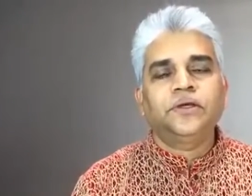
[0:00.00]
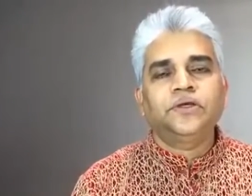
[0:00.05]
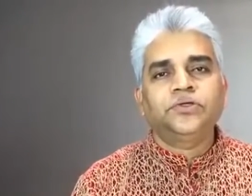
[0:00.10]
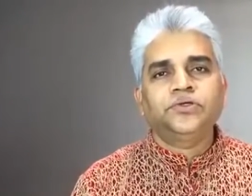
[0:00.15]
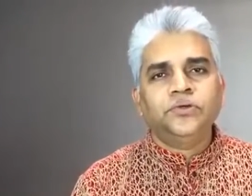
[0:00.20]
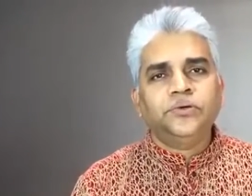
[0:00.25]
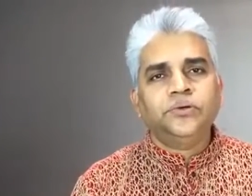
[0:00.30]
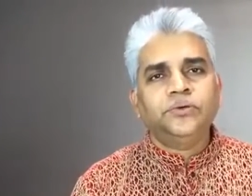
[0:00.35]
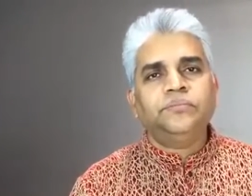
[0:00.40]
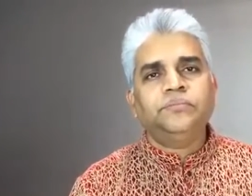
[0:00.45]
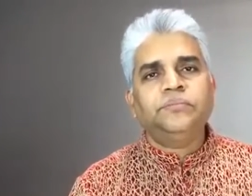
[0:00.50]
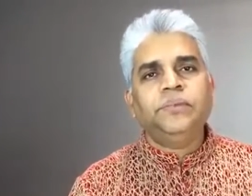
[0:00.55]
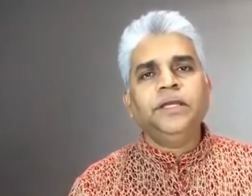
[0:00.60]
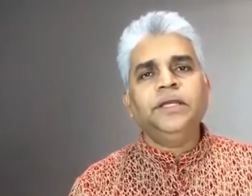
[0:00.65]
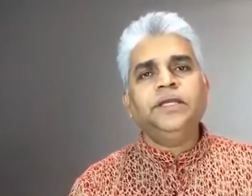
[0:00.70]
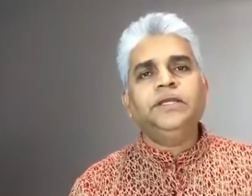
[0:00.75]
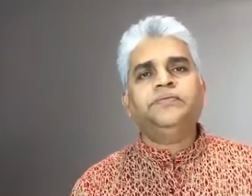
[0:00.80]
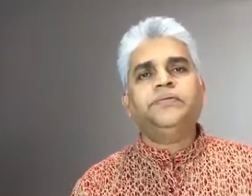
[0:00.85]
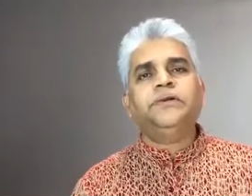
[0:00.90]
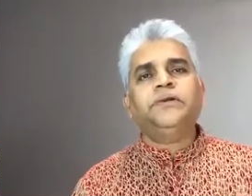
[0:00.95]
so
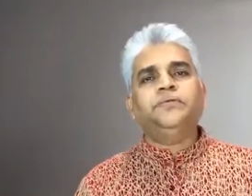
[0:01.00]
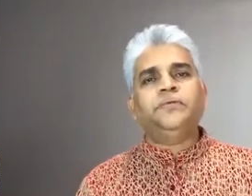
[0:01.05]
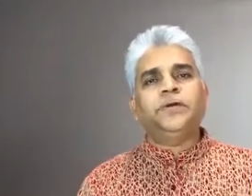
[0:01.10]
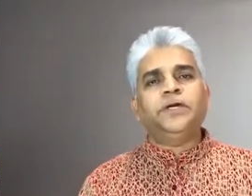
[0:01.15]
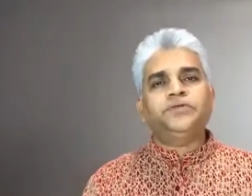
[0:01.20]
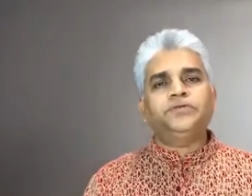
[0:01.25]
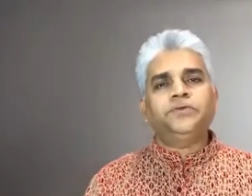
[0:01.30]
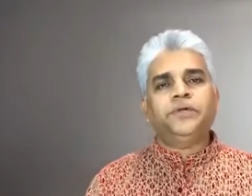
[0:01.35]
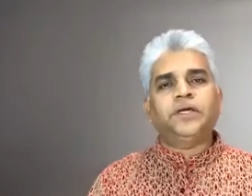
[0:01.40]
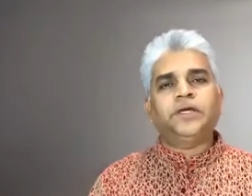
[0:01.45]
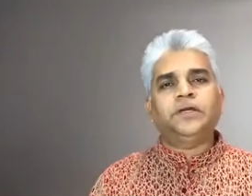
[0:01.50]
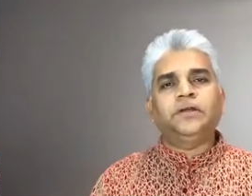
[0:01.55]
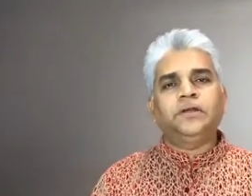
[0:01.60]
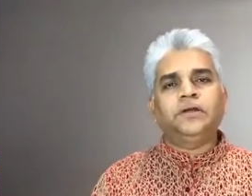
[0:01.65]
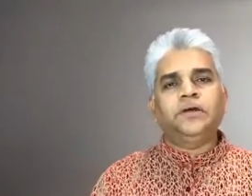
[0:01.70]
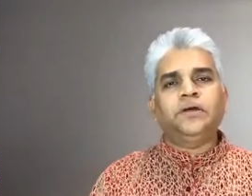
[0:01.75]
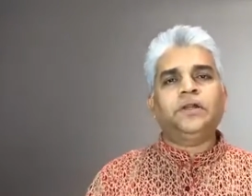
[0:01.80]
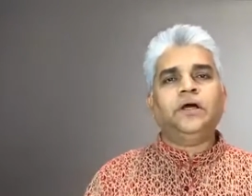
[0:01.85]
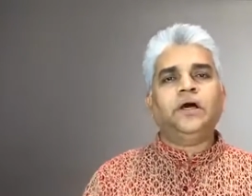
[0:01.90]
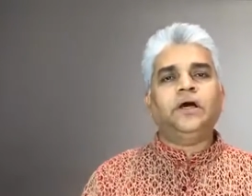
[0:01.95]
many different ways we can
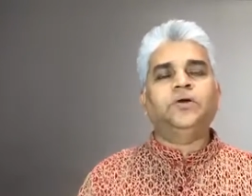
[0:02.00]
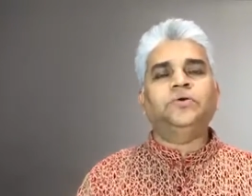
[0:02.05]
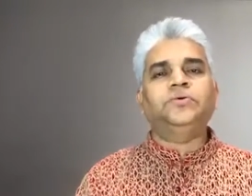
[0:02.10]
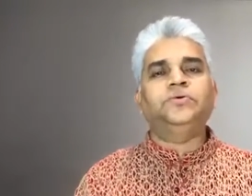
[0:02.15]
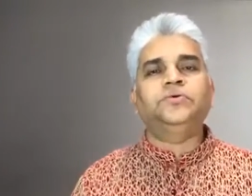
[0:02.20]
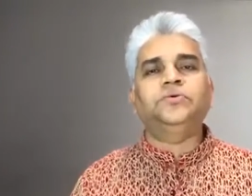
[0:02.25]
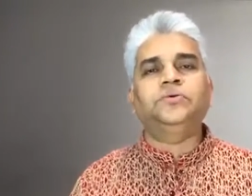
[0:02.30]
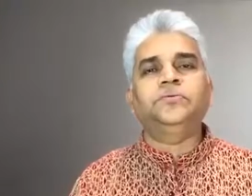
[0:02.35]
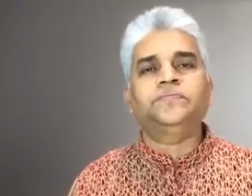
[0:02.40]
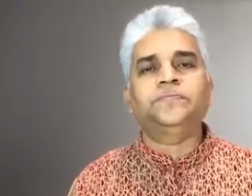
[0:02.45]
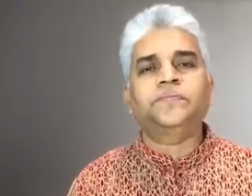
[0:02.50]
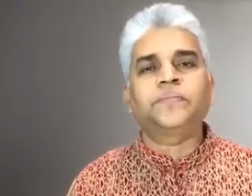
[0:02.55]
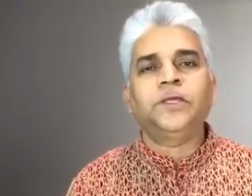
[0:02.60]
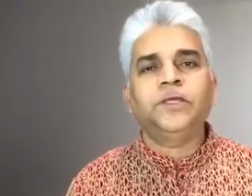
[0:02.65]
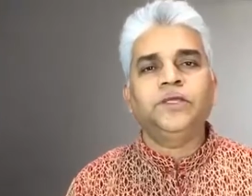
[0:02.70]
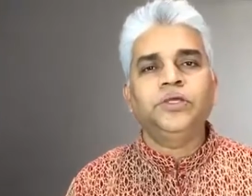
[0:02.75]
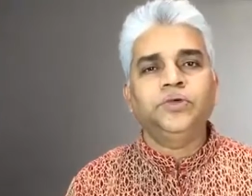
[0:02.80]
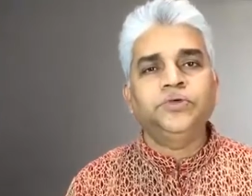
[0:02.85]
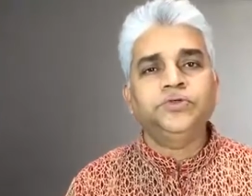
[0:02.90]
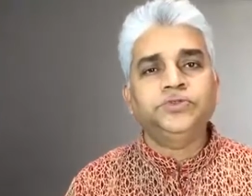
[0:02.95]
learn how to
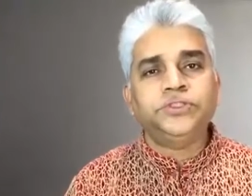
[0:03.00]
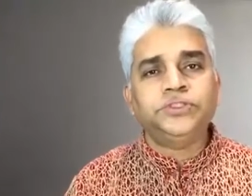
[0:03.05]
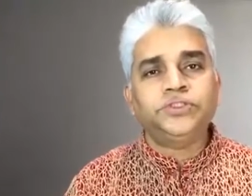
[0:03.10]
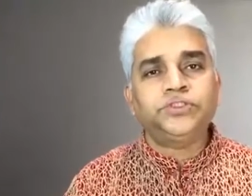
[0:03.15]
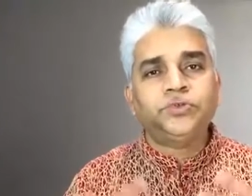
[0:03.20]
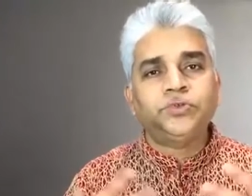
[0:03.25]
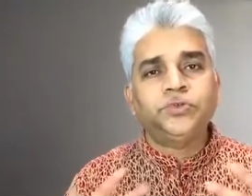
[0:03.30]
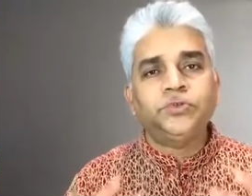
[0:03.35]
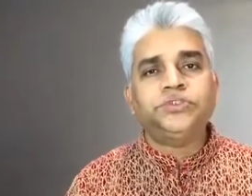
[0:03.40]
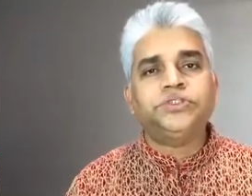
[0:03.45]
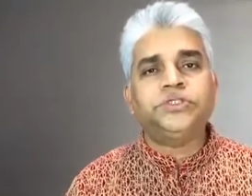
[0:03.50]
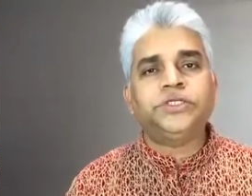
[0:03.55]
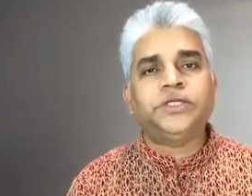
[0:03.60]
use these tools and